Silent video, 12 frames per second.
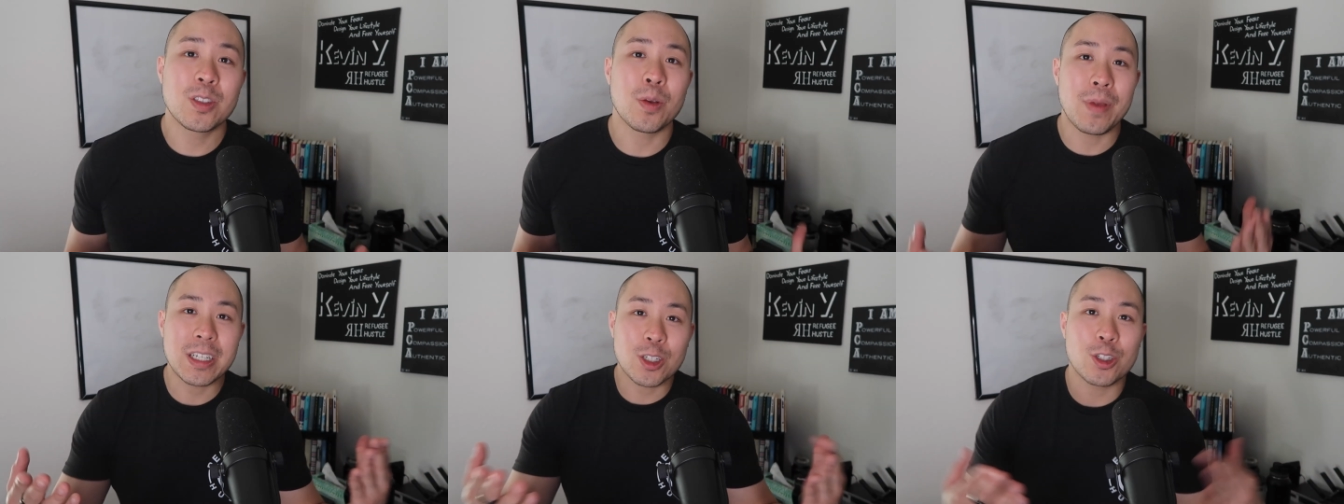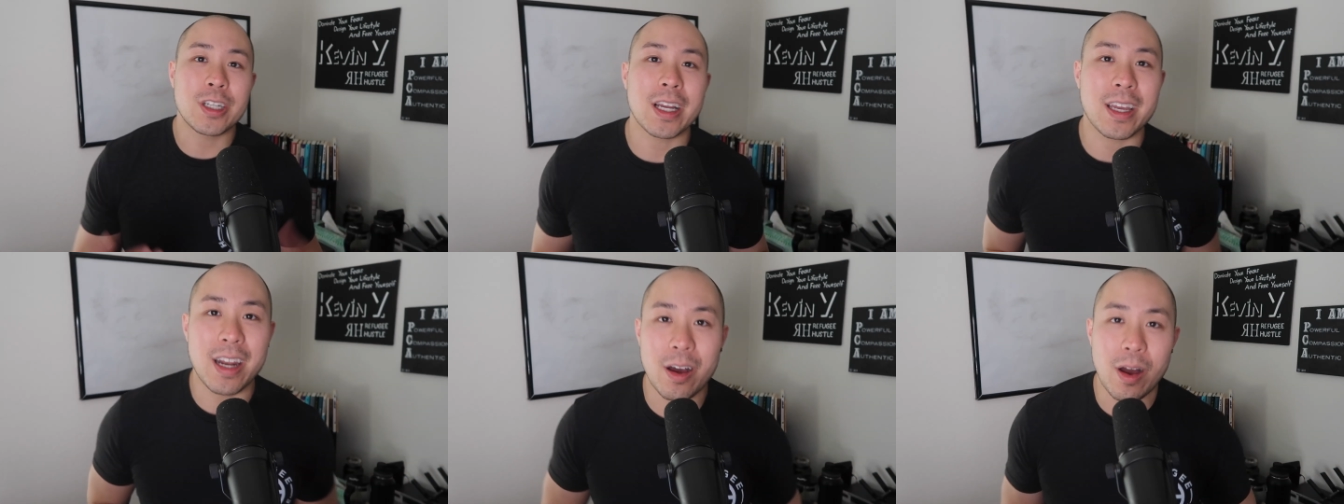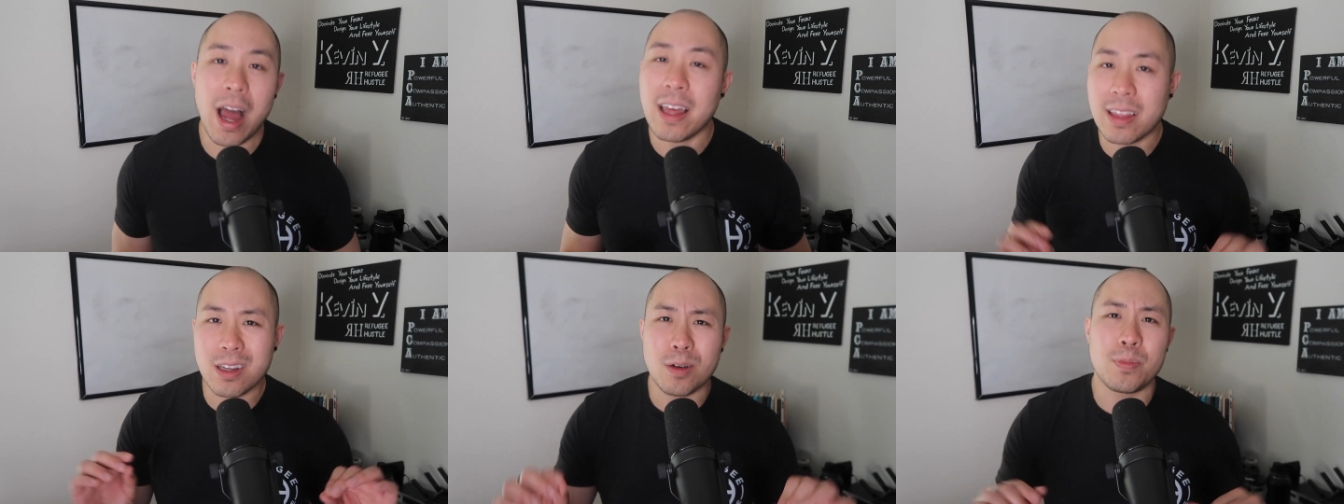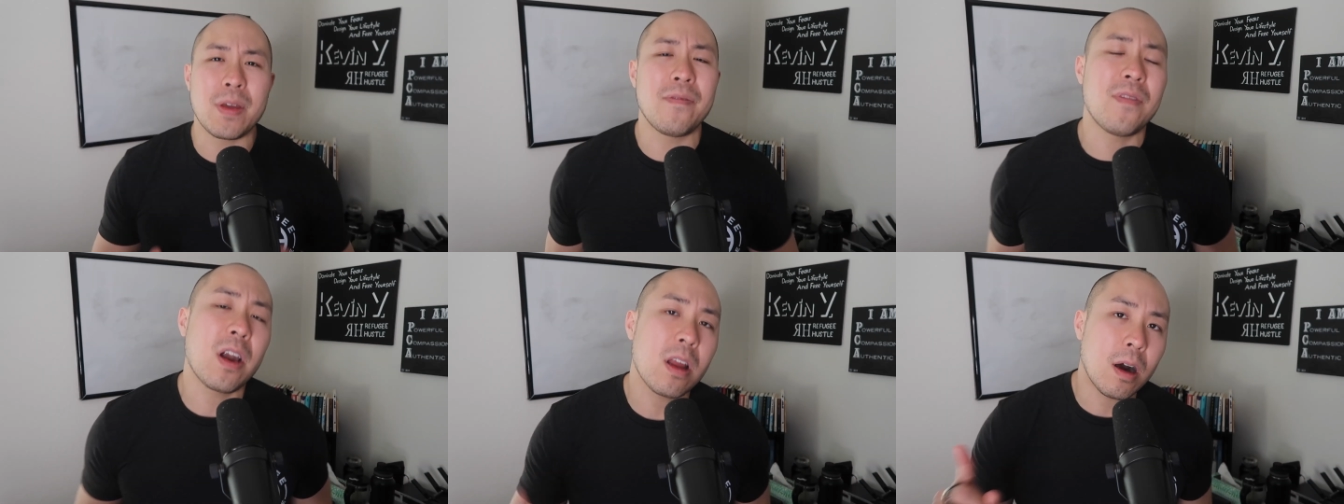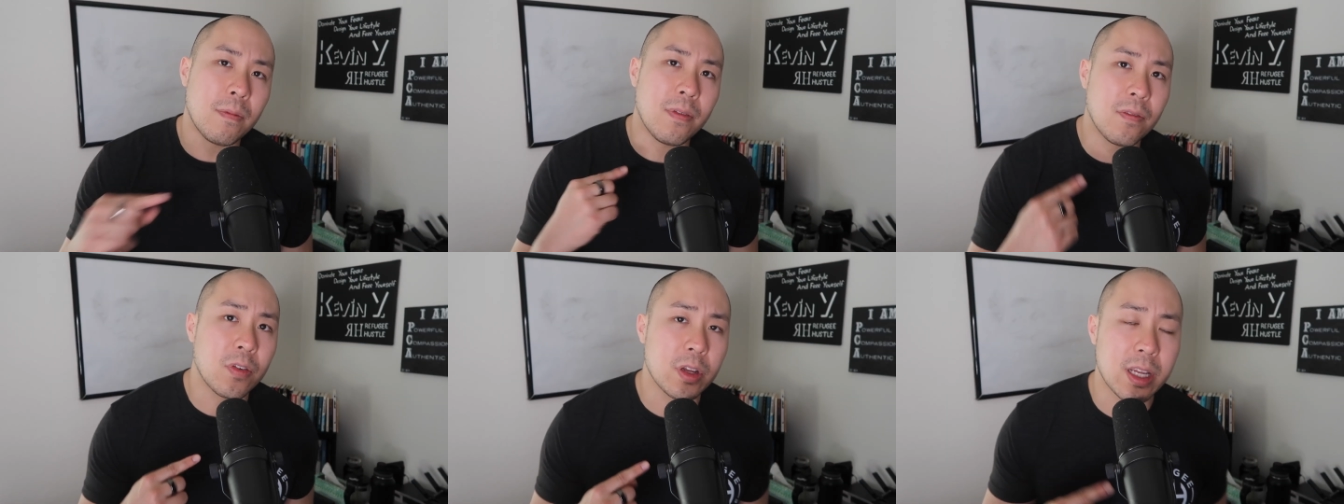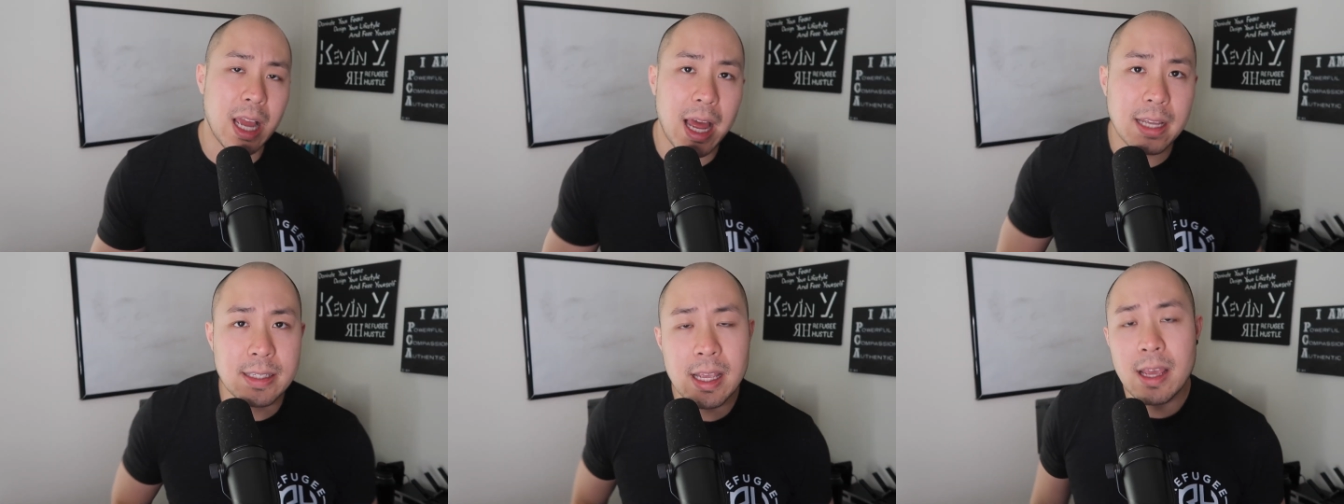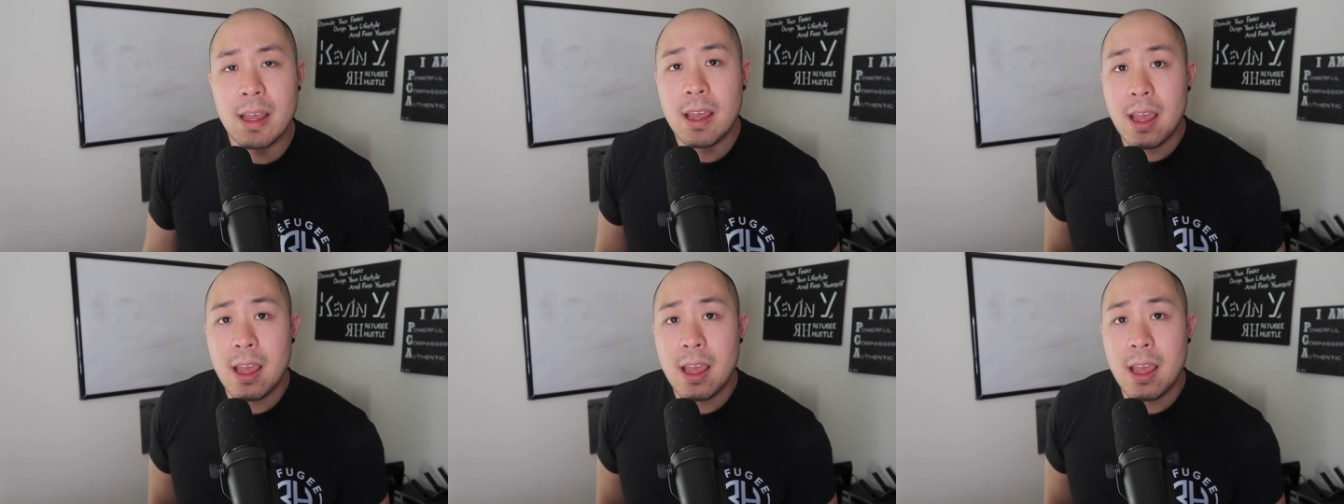So make sure to check it out. I think it'll be very helpful for you guys.